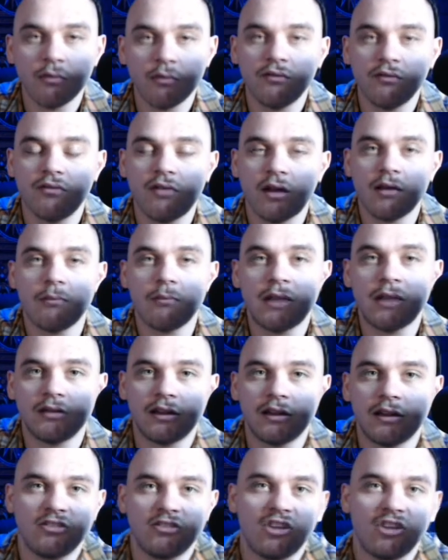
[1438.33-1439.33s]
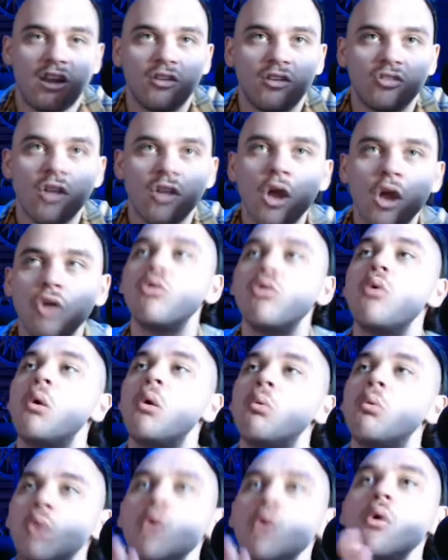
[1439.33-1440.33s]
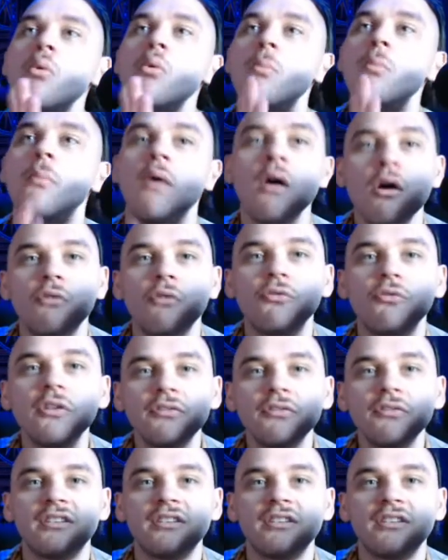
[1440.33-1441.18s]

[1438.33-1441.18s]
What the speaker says: would fundamentally change, to a room full of